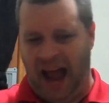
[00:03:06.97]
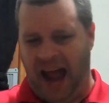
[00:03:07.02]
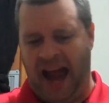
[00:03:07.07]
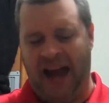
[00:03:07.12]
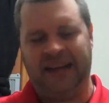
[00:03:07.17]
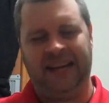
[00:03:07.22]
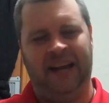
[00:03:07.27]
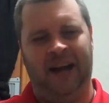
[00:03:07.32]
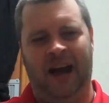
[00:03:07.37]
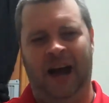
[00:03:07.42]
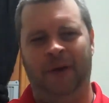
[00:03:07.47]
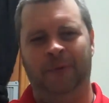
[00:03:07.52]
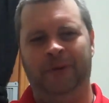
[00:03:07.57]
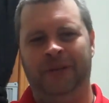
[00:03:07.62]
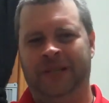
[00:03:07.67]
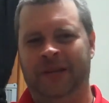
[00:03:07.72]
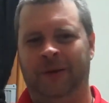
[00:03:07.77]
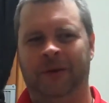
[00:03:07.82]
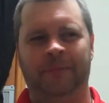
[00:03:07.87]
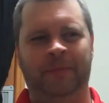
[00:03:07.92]
I, I
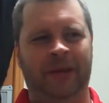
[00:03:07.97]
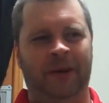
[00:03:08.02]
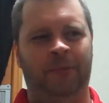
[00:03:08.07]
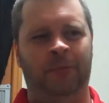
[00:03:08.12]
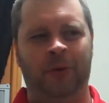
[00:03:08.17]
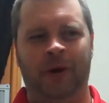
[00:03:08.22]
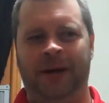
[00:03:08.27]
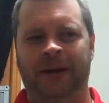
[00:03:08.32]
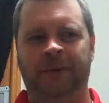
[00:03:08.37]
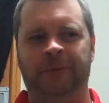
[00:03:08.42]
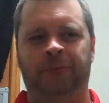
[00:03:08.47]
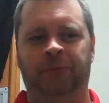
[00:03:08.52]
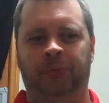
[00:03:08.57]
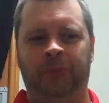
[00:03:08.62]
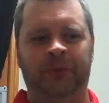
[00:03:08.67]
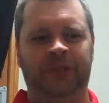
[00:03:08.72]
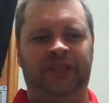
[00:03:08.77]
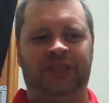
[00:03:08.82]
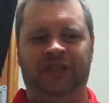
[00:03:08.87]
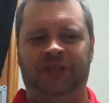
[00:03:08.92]
wish there would be a way
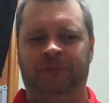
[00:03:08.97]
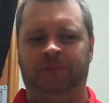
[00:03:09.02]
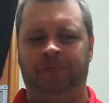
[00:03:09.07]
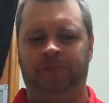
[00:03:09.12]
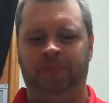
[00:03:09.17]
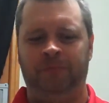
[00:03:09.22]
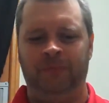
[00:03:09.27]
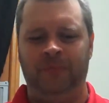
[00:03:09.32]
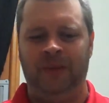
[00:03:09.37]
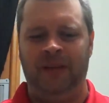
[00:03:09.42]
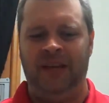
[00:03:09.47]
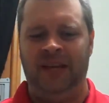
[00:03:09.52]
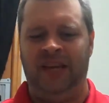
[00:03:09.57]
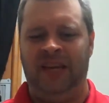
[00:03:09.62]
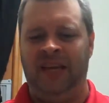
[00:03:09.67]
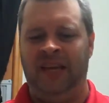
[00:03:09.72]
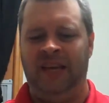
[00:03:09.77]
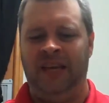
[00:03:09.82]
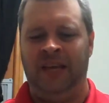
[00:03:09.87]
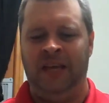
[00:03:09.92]
which
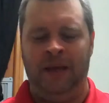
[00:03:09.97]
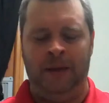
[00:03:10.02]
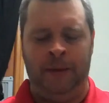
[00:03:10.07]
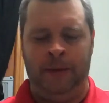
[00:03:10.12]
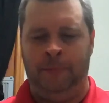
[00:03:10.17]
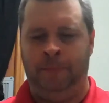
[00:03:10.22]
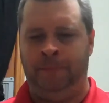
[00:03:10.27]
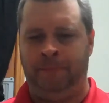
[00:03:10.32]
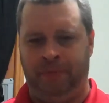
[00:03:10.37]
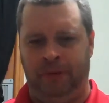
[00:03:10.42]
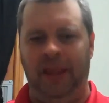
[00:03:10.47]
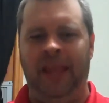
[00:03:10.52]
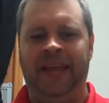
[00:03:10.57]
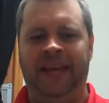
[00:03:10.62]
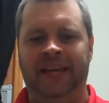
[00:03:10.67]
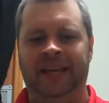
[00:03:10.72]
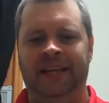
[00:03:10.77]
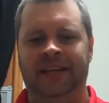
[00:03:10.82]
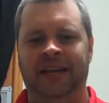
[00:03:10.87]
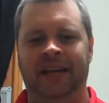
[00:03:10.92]

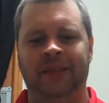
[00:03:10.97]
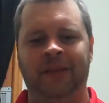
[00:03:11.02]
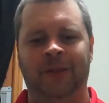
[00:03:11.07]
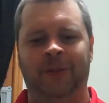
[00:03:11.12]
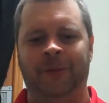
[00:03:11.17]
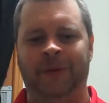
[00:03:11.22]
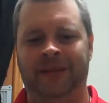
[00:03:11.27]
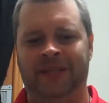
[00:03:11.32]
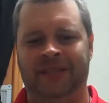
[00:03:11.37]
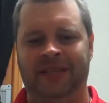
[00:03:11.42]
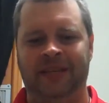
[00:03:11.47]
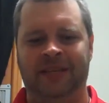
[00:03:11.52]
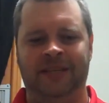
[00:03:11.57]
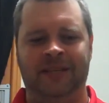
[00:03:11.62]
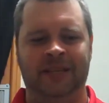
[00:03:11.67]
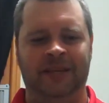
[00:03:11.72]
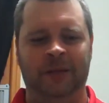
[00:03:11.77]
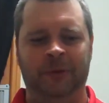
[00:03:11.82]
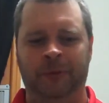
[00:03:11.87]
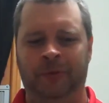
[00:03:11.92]
playing it on the
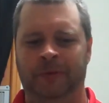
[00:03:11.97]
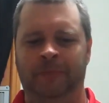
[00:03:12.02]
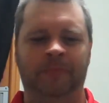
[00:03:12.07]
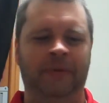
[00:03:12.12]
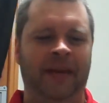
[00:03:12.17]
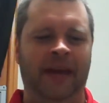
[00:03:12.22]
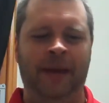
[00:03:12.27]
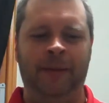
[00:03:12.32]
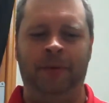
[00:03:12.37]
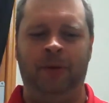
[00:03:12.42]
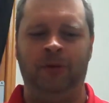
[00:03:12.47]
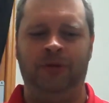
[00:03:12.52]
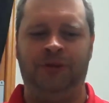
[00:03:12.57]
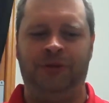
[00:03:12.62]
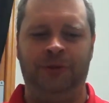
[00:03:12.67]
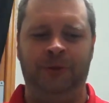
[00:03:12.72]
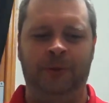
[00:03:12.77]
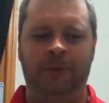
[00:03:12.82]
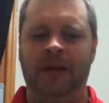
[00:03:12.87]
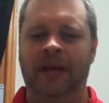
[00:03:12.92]
360 you would be able
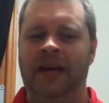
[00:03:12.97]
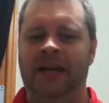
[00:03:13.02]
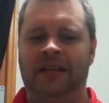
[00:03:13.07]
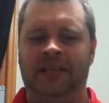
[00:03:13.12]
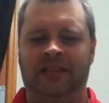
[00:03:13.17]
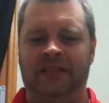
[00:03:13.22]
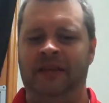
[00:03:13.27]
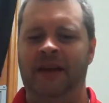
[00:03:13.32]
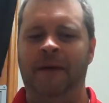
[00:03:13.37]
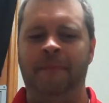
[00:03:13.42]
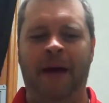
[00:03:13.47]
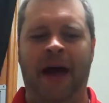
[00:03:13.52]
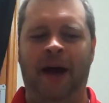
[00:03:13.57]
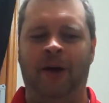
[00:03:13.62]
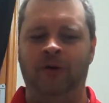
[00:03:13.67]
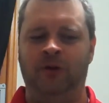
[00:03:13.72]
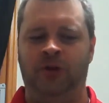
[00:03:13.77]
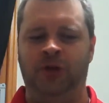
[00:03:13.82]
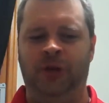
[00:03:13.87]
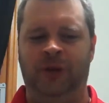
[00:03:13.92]
to
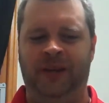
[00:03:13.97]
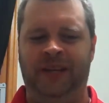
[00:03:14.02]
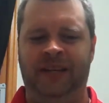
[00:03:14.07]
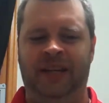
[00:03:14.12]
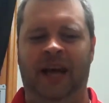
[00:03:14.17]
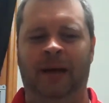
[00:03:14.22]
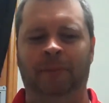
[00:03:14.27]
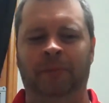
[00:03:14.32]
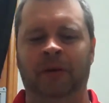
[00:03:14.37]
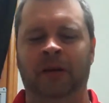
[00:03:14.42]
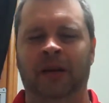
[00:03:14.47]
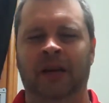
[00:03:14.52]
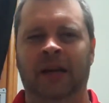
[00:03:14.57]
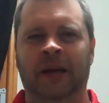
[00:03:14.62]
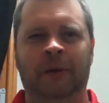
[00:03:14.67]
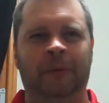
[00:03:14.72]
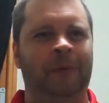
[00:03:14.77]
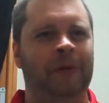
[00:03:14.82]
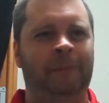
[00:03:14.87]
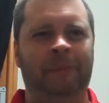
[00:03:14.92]
somehow join up
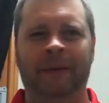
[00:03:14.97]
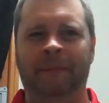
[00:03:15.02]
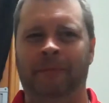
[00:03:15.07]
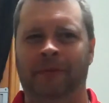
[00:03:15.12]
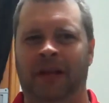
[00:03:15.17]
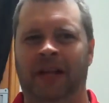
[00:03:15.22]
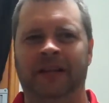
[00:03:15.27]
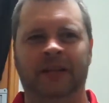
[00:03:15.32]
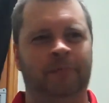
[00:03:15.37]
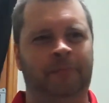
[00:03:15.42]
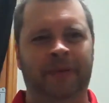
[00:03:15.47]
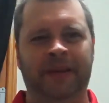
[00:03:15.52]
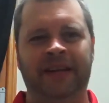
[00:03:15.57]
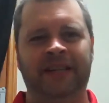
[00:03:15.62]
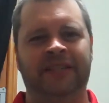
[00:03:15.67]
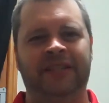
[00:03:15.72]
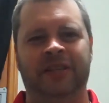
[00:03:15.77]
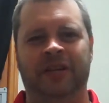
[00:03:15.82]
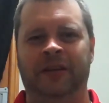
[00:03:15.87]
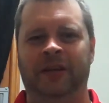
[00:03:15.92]
with people on the
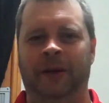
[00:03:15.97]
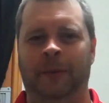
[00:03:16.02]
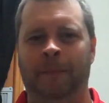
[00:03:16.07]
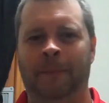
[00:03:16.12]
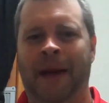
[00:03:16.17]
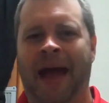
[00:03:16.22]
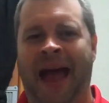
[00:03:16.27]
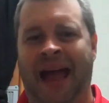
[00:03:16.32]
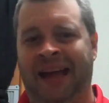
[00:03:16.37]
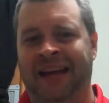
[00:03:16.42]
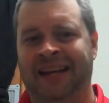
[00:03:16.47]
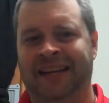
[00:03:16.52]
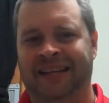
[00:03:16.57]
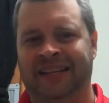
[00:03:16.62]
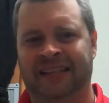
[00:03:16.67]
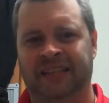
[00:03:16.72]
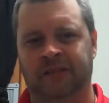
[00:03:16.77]
PC or Mac.